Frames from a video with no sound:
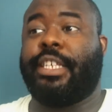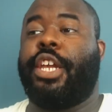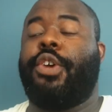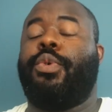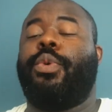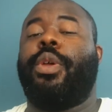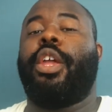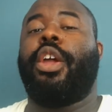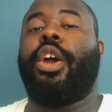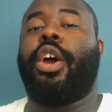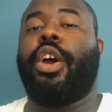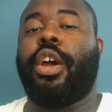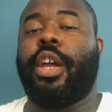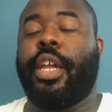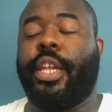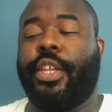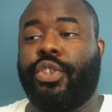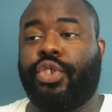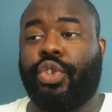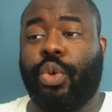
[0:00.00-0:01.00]
Here we are
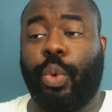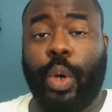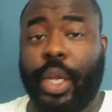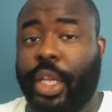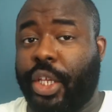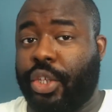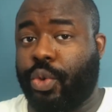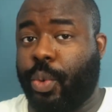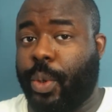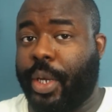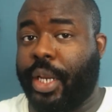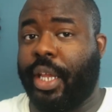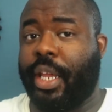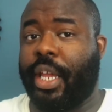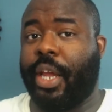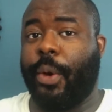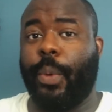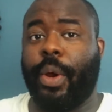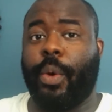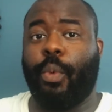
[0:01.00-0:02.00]
in
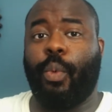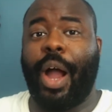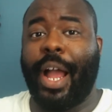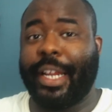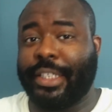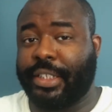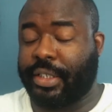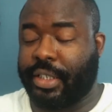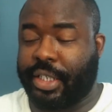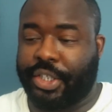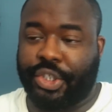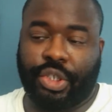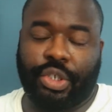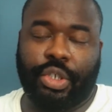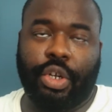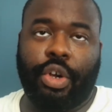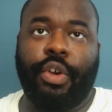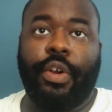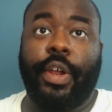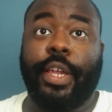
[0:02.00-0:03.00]
2020 and we're watching their
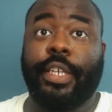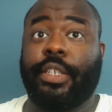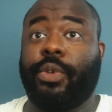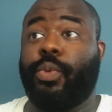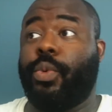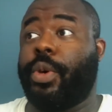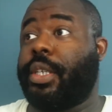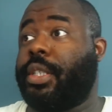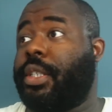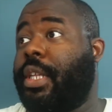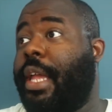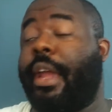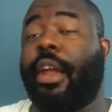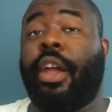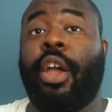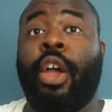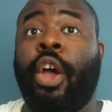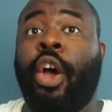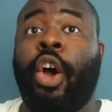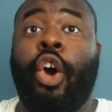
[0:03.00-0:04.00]
stories and we're just like,
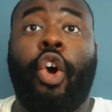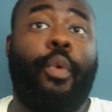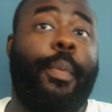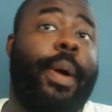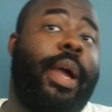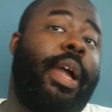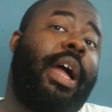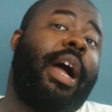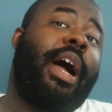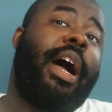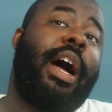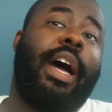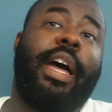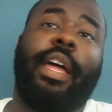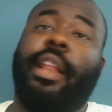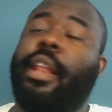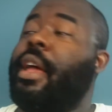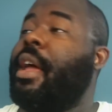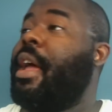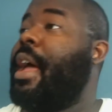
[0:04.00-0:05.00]
oh my
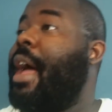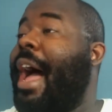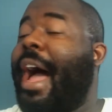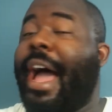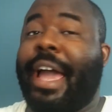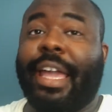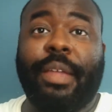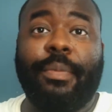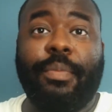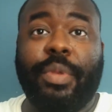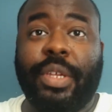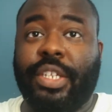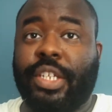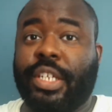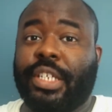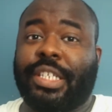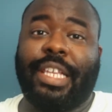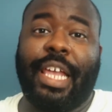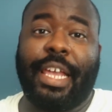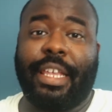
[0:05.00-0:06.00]
God, I can be
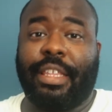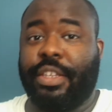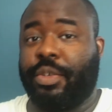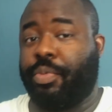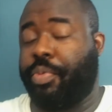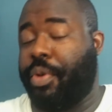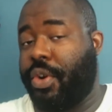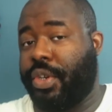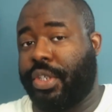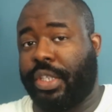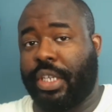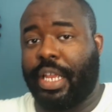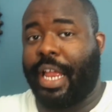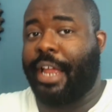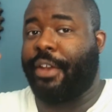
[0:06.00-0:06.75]
just like this person.